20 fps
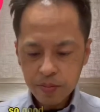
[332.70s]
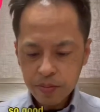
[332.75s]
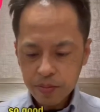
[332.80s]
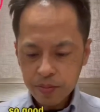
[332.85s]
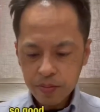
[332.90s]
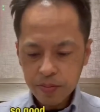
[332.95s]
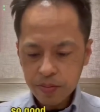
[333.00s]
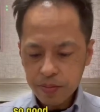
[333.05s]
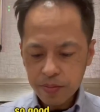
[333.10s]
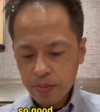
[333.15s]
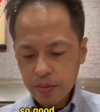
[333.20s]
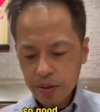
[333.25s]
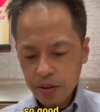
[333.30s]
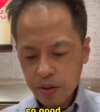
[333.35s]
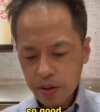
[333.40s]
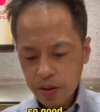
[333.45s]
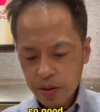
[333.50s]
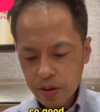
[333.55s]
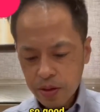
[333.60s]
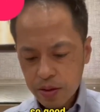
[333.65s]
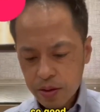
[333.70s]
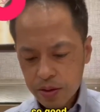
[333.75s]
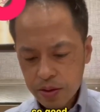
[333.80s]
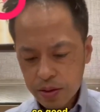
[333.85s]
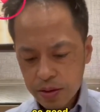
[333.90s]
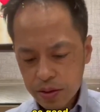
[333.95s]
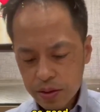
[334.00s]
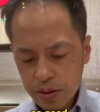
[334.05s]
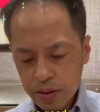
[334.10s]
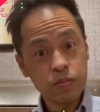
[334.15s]
good. Ramen
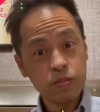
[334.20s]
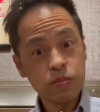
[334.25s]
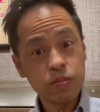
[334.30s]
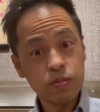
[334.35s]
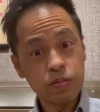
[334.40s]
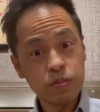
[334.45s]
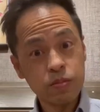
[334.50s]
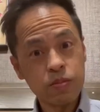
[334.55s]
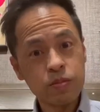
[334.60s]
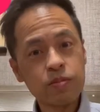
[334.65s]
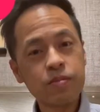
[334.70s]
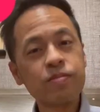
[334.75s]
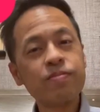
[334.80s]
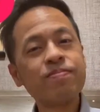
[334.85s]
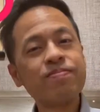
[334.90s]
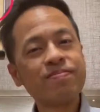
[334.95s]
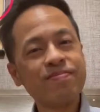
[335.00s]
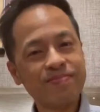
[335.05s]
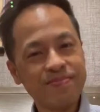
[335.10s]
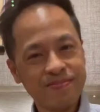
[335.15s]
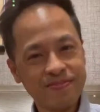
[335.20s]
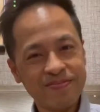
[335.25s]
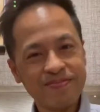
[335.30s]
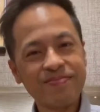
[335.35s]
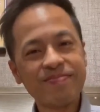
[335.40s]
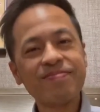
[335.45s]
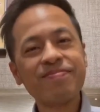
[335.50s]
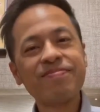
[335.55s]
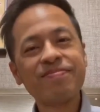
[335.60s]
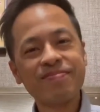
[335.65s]
bowl full of
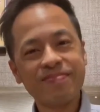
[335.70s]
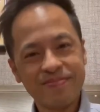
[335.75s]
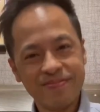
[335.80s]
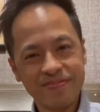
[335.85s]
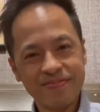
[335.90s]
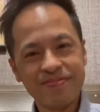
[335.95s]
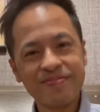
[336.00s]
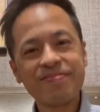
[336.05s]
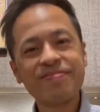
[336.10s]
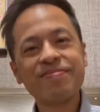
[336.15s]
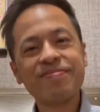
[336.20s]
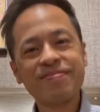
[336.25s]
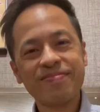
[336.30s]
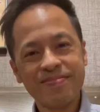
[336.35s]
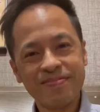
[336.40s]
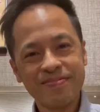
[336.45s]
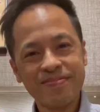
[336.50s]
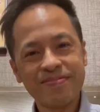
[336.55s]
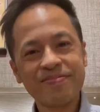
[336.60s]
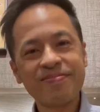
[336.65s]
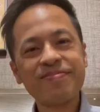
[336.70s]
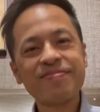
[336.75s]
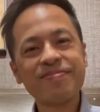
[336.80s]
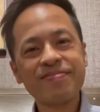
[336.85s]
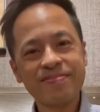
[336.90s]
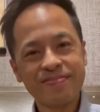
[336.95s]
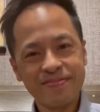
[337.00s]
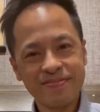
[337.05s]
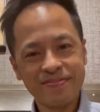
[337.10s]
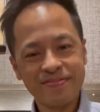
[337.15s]
umami. Definitely recommend.